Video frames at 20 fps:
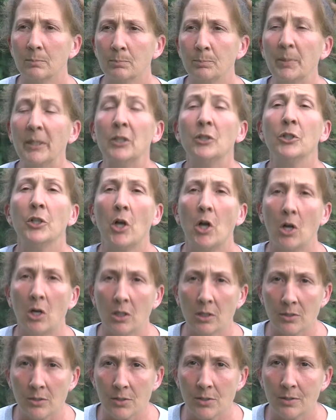bigger
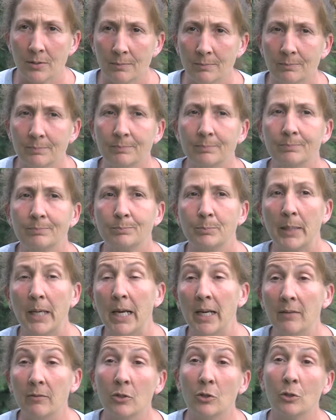dogs,
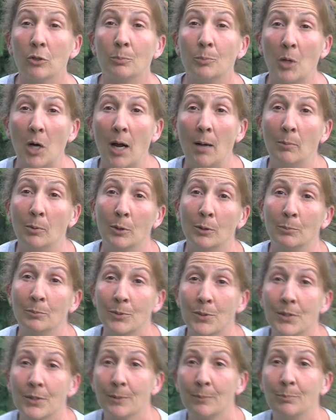behavioral
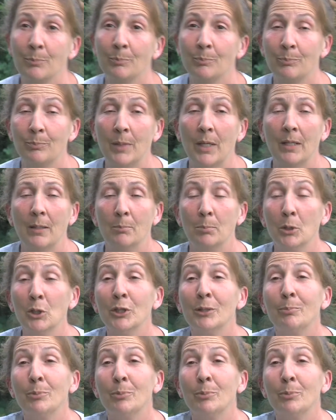problems, uh, bully